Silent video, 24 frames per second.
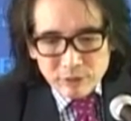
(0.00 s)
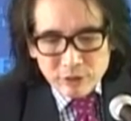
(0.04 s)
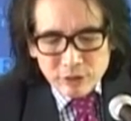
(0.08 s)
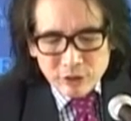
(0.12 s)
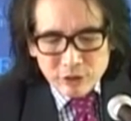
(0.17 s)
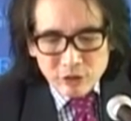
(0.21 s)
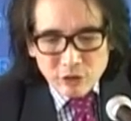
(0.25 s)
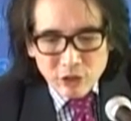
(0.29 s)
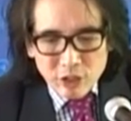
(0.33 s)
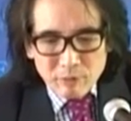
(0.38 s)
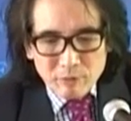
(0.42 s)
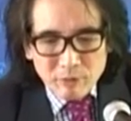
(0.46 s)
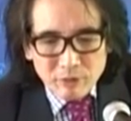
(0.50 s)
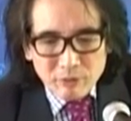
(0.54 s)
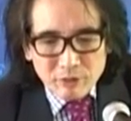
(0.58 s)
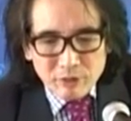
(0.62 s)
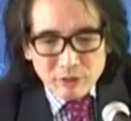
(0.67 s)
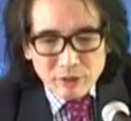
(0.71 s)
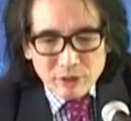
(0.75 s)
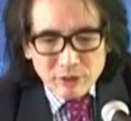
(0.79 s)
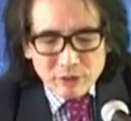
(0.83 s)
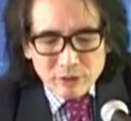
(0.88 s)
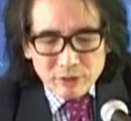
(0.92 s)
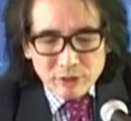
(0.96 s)

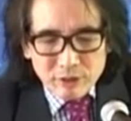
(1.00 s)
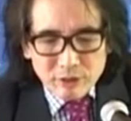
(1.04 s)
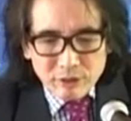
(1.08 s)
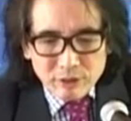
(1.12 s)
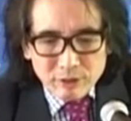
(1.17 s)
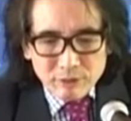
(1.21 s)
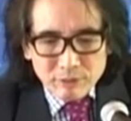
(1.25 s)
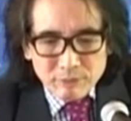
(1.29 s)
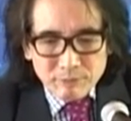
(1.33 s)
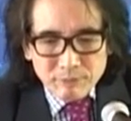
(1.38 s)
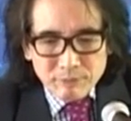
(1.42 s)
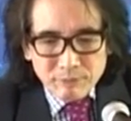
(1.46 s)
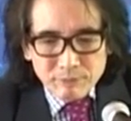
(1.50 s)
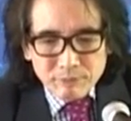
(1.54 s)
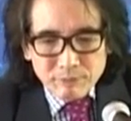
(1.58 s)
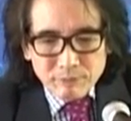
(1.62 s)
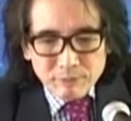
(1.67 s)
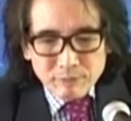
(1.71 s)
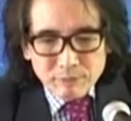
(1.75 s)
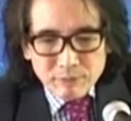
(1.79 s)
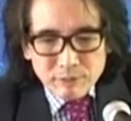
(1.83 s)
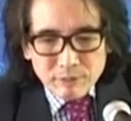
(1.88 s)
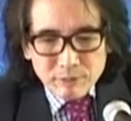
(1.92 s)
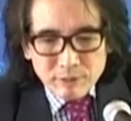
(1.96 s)
disturbances
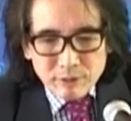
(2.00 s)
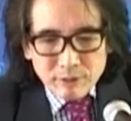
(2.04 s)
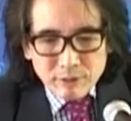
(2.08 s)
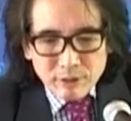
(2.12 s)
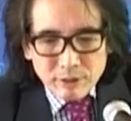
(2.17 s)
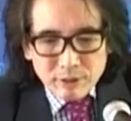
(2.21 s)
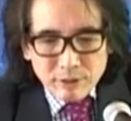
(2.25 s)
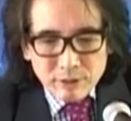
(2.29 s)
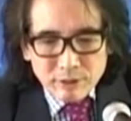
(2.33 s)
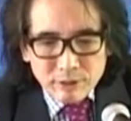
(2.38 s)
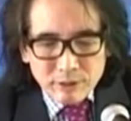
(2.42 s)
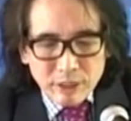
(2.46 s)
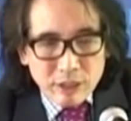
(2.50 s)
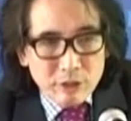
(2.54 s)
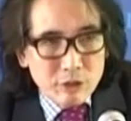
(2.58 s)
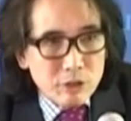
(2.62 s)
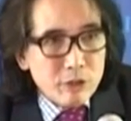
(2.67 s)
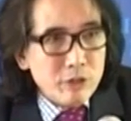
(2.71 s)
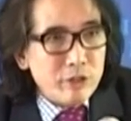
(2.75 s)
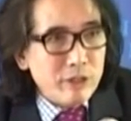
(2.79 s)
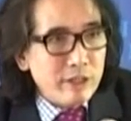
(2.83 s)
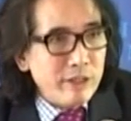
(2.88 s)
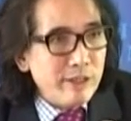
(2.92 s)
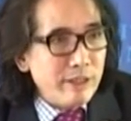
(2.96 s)

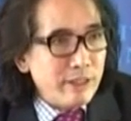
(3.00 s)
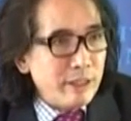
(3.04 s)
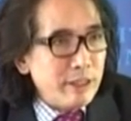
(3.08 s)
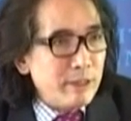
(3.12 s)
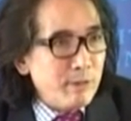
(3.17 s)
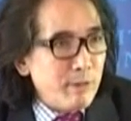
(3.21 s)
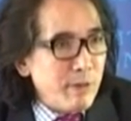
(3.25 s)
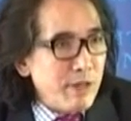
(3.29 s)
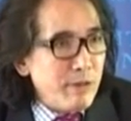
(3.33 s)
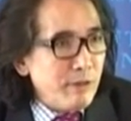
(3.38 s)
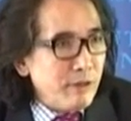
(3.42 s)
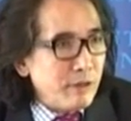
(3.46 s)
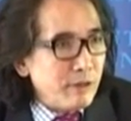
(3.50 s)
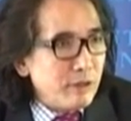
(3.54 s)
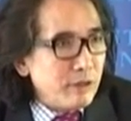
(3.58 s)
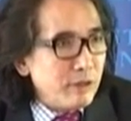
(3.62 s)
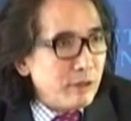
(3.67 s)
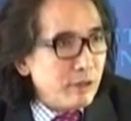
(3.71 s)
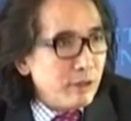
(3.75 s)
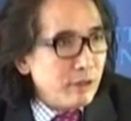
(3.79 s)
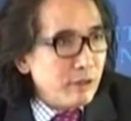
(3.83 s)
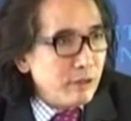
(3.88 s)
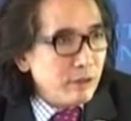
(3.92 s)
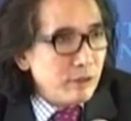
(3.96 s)
that you can
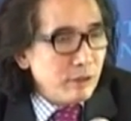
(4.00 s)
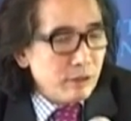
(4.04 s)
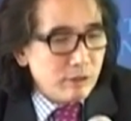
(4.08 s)
experience,